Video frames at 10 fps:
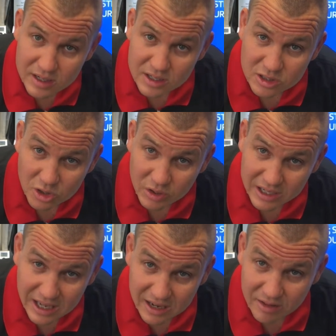So
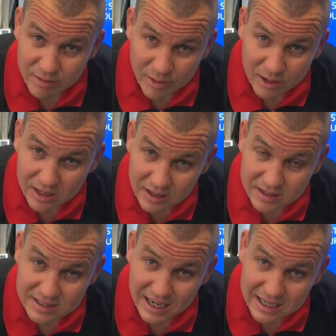again, 30
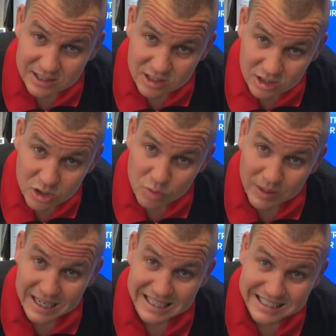seconds to 2
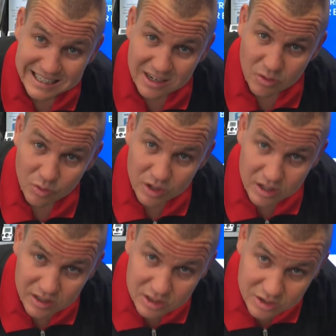minutes.
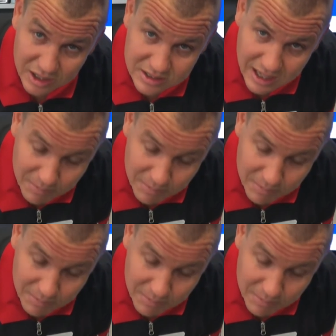Really stretch that